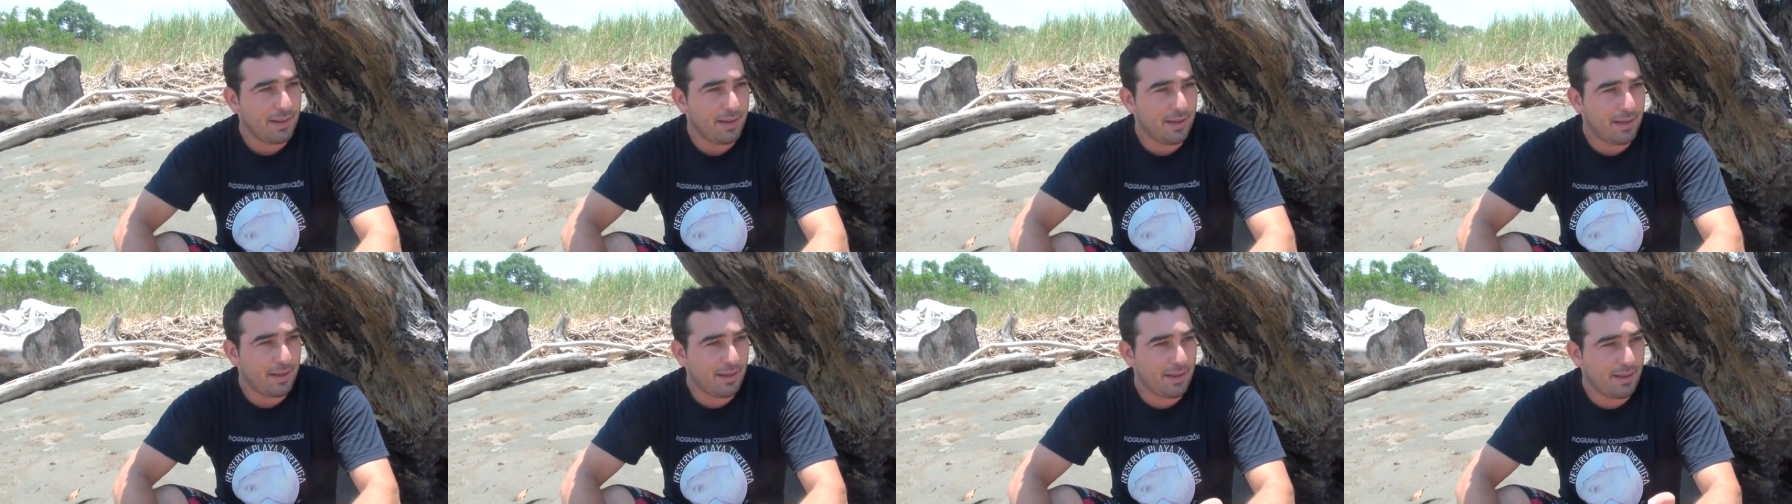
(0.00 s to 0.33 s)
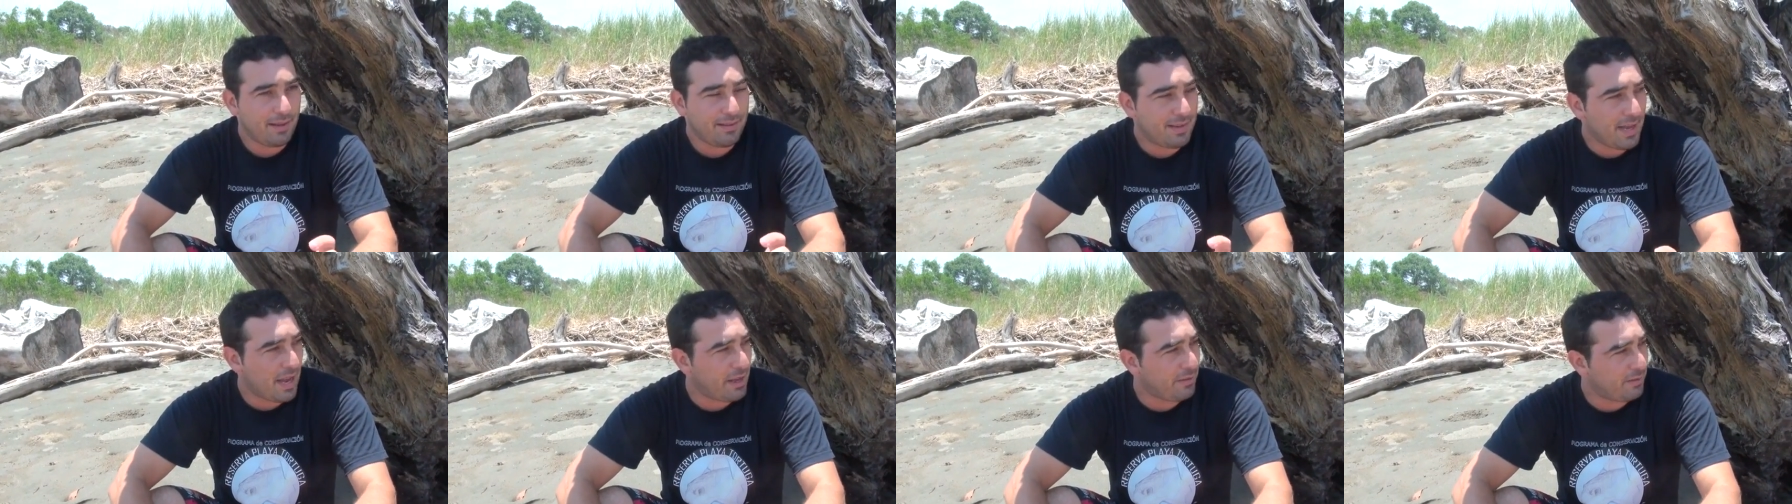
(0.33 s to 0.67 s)

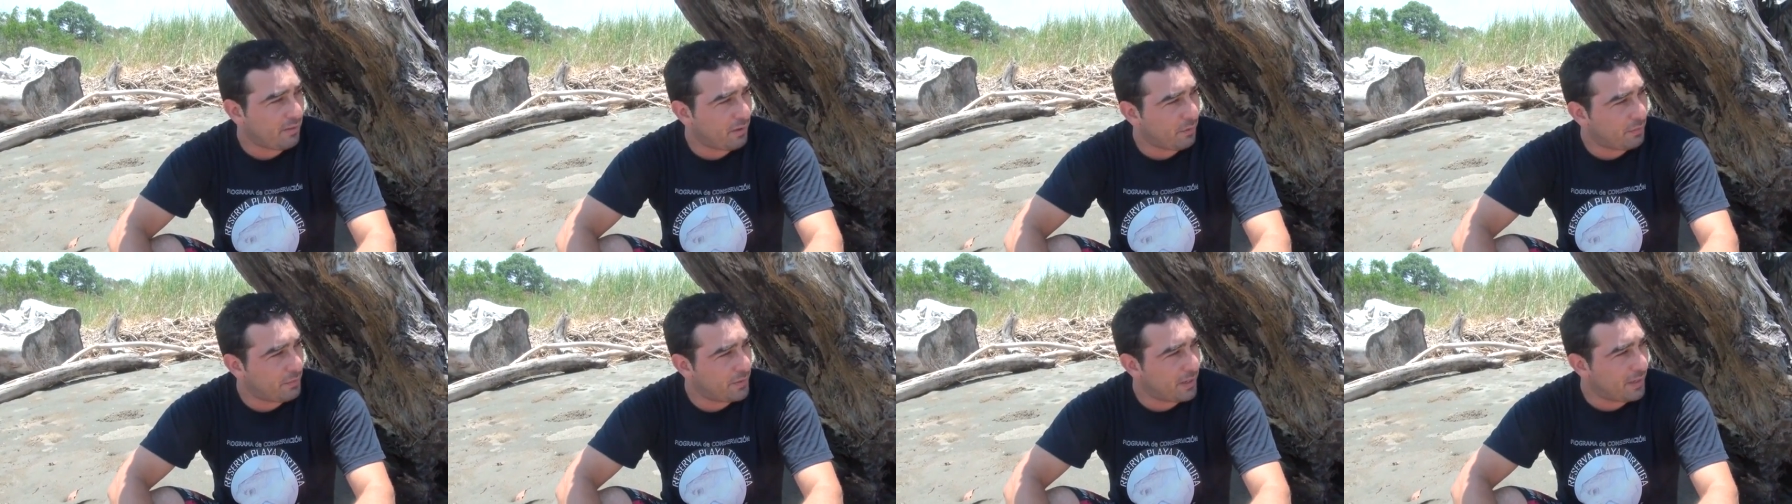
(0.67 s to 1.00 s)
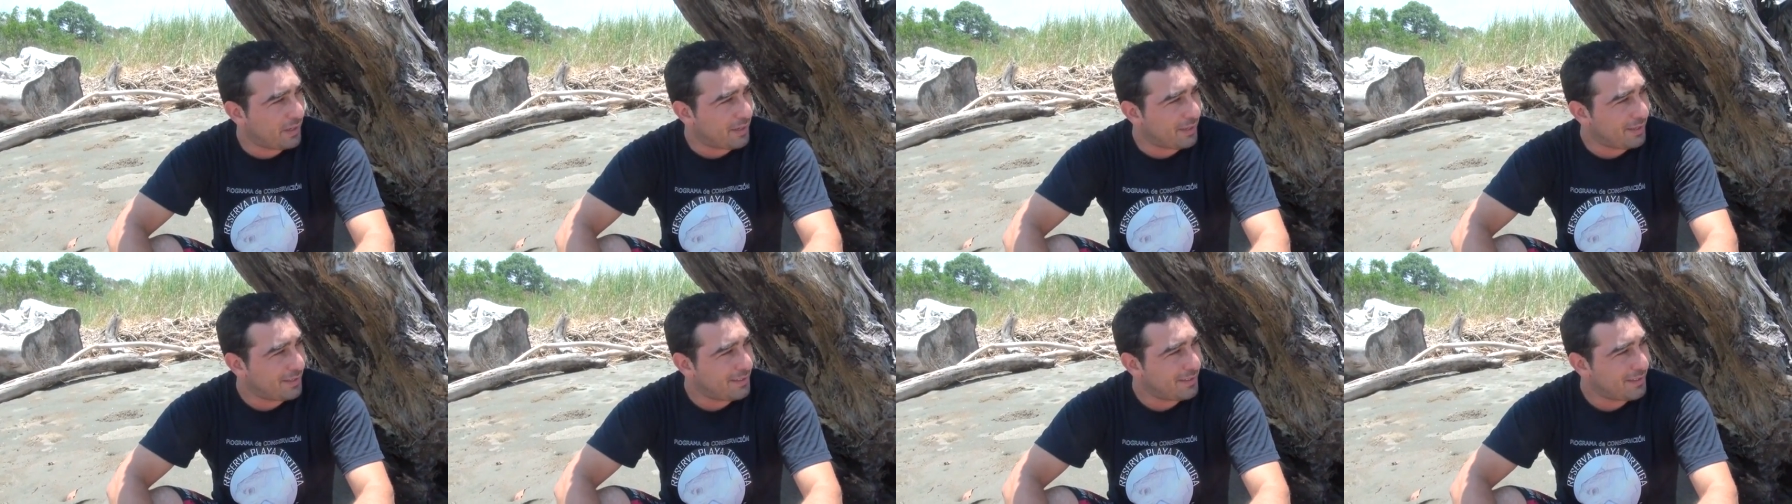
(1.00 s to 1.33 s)
the sides of
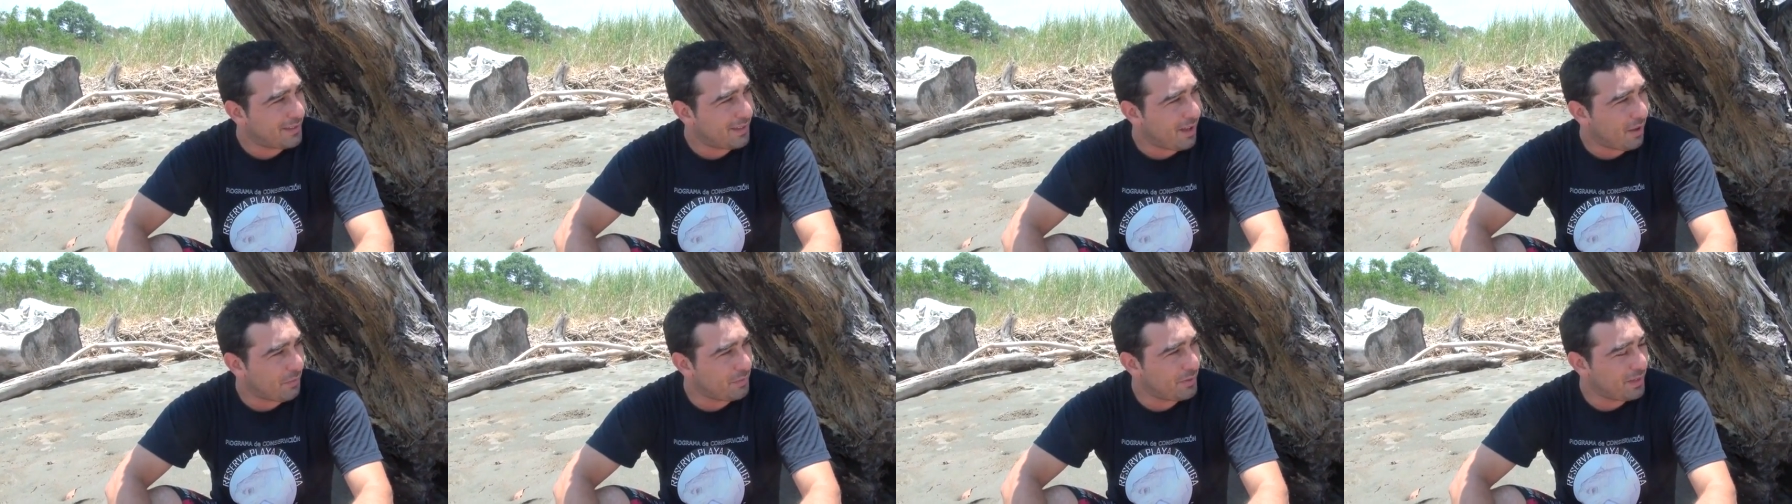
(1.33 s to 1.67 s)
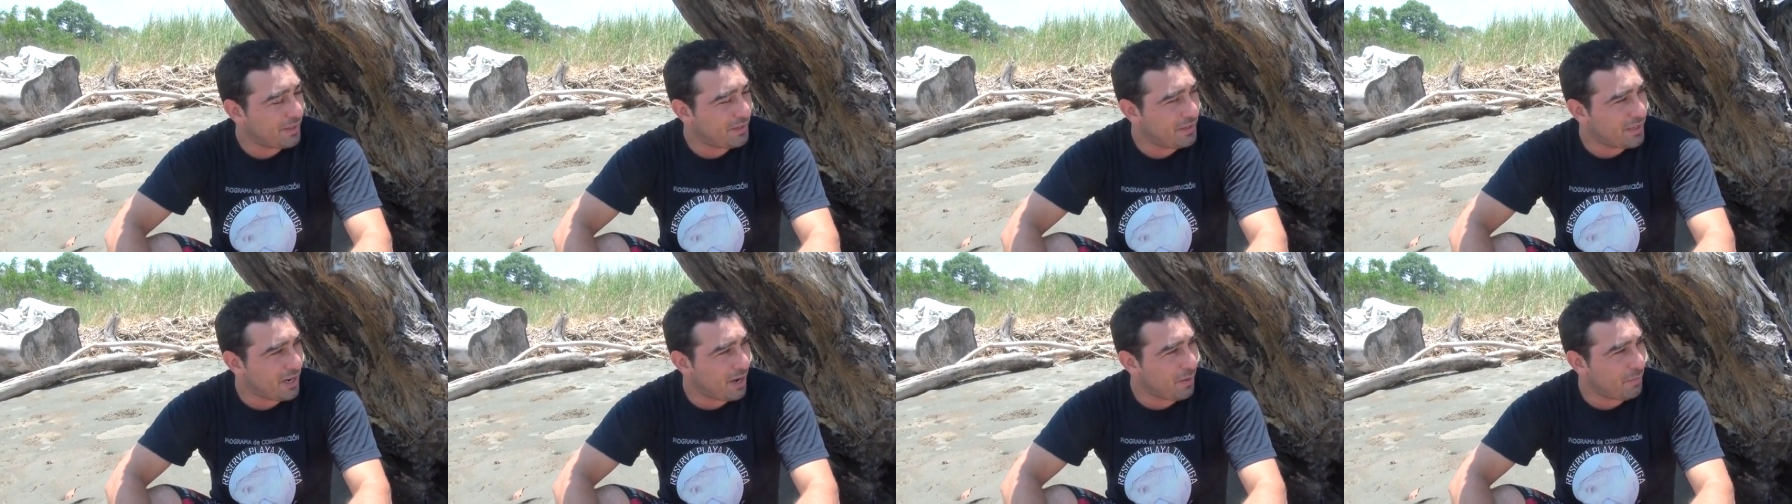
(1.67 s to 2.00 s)
the
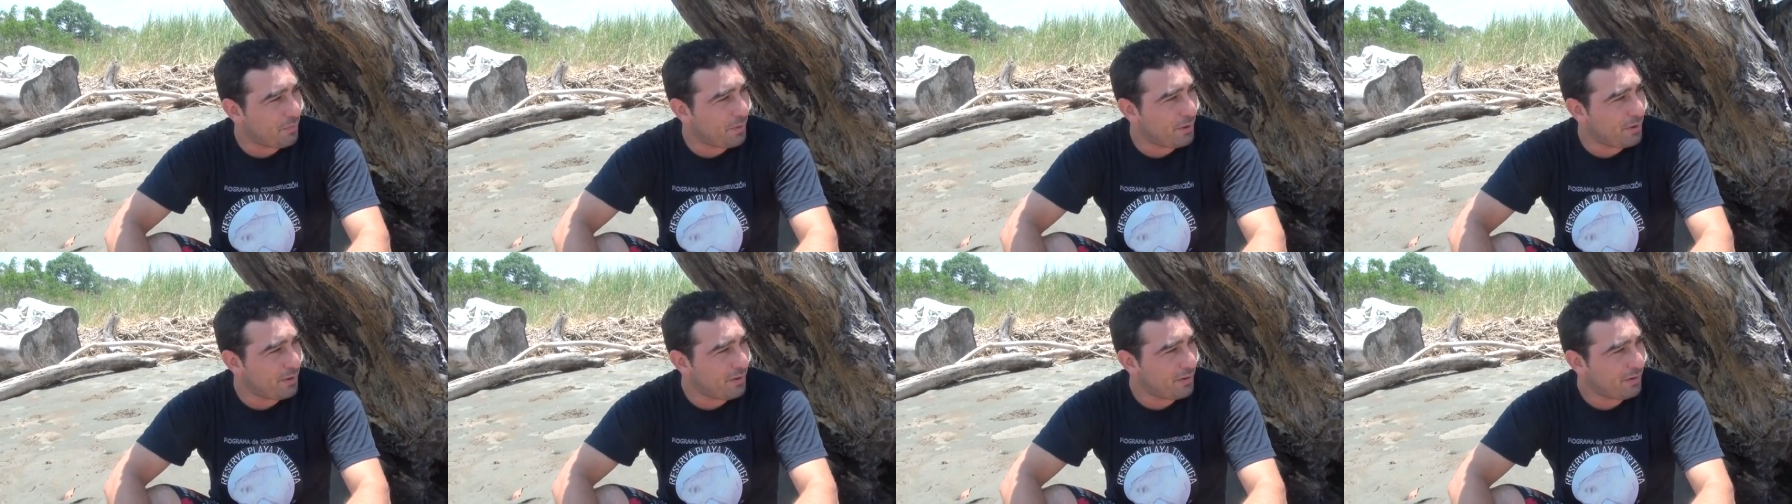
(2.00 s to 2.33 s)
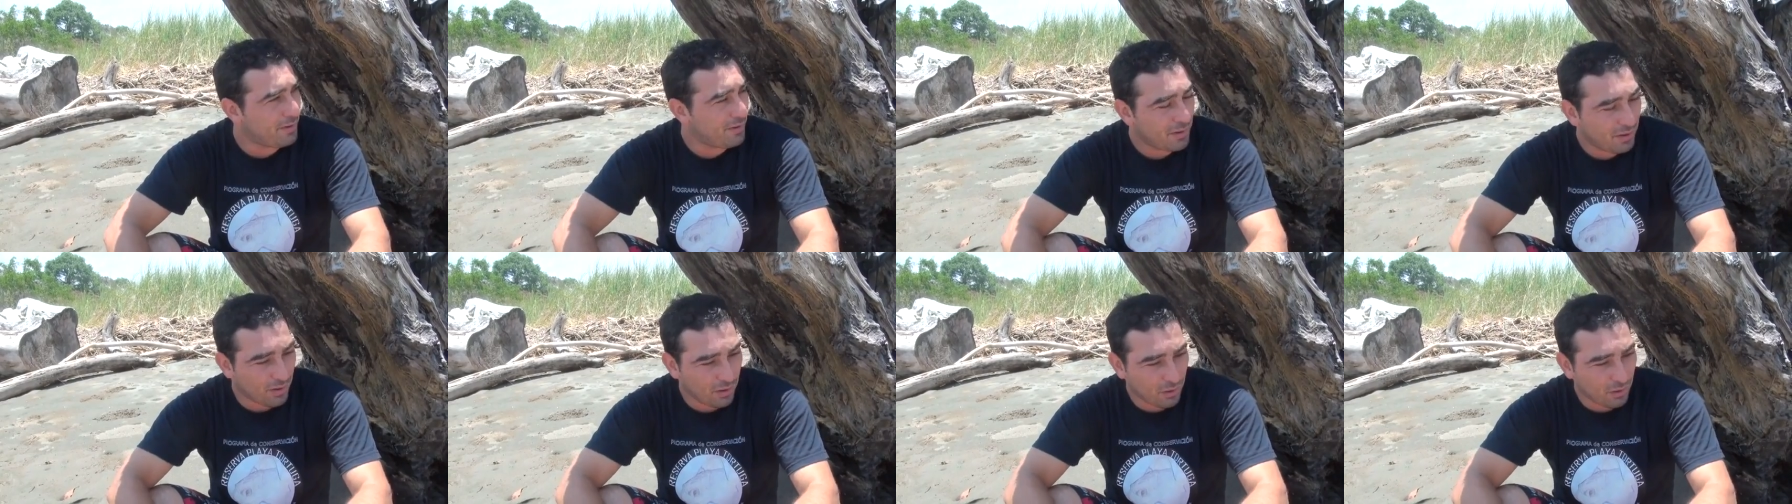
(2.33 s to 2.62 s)
of the chamber